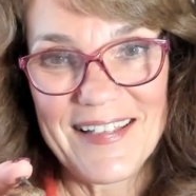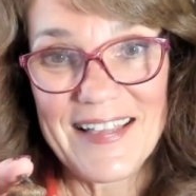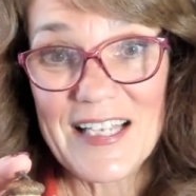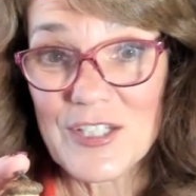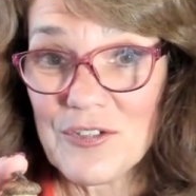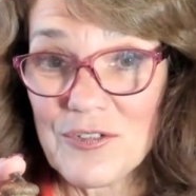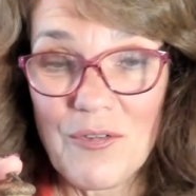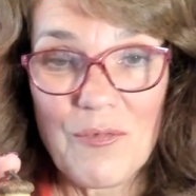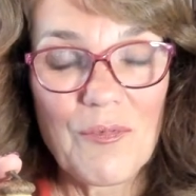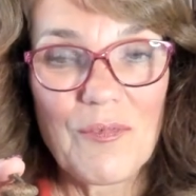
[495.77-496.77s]
that you
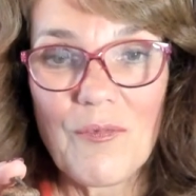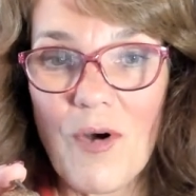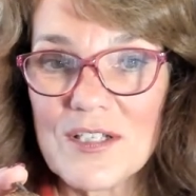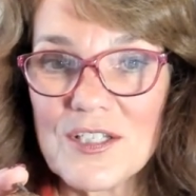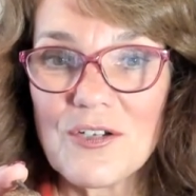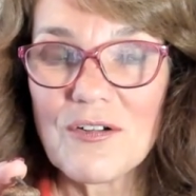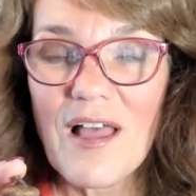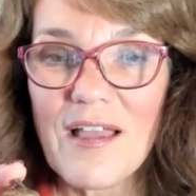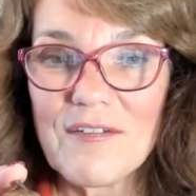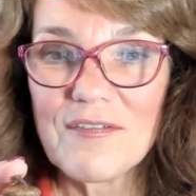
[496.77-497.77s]
don't want in your
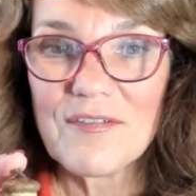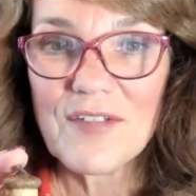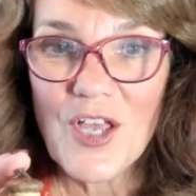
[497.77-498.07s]
life.